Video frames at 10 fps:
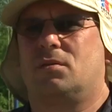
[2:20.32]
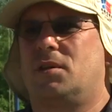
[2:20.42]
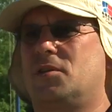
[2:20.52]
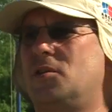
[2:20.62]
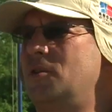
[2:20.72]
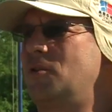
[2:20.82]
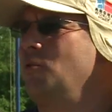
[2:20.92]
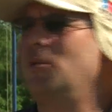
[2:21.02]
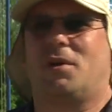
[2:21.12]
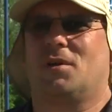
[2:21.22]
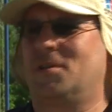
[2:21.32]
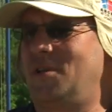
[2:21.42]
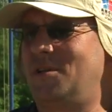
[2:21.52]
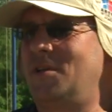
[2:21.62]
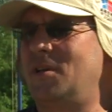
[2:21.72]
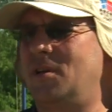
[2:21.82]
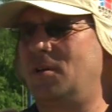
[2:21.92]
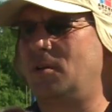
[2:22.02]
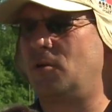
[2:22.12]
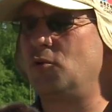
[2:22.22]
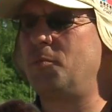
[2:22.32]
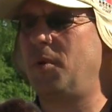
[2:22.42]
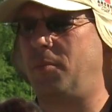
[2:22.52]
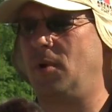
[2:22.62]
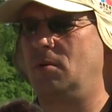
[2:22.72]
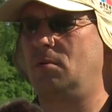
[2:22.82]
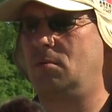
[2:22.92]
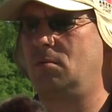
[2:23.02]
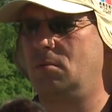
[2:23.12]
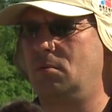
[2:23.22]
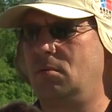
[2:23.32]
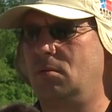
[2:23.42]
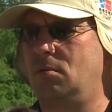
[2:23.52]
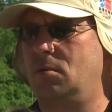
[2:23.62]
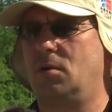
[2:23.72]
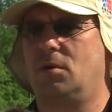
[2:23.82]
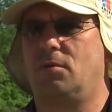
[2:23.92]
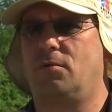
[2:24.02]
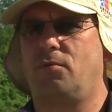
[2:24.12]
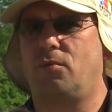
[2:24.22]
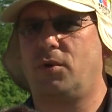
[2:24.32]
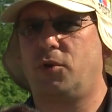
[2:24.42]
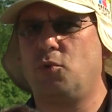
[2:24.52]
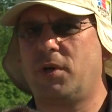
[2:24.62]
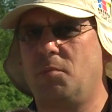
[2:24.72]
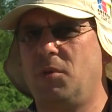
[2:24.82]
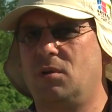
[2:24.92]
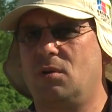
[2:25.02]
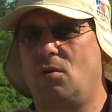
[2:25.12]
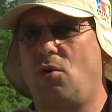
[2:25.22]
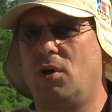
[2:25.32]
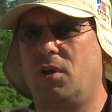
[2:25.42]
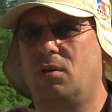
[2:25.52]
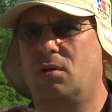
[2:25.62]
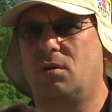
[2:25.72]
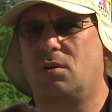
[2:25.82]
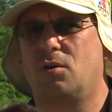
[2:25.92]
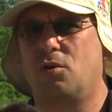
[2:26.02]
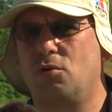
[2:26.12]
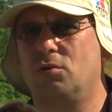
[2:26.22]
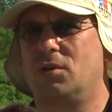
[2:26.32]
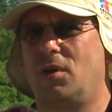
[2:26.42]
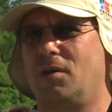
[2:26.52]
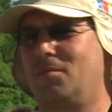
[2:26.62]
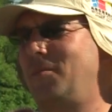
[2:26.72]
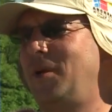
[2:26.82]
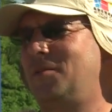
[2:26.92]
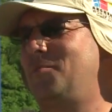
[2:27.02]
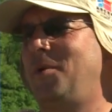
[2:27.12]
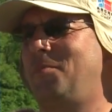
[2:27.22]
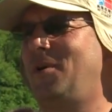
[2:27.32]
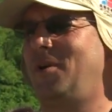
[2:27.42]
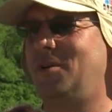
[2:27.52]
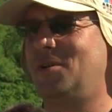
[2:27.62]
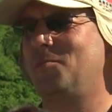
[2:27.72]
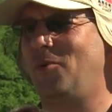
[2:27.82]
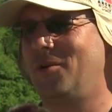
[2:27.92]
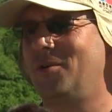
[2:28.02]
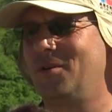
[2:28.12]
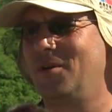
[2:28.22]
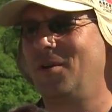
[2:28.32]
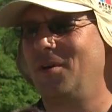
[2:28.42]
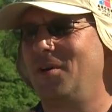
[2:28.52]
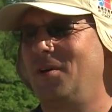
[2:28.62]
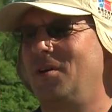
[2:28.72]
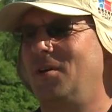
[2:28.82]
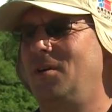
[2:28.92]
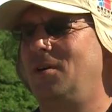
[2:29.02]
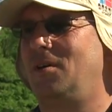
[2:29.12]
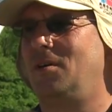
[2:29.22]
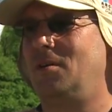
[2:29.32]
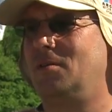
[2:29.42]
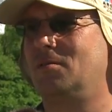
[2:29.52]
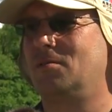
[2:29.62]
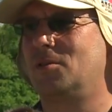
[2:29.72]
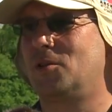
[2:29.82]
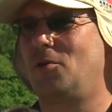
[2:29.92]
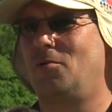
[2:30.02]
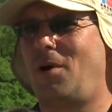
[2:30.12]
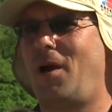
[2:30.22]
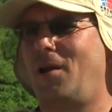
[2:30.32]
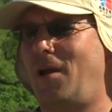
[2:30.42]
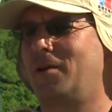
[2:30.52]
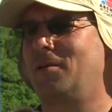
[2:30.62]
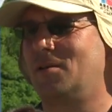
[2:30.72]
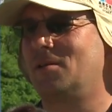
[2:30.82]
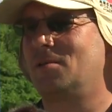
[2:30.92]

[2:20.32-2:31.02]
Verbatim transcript: There's not hooligans, uh, good people. Uh, uh, you can meet only good and better people in this sport. Uh, so I like this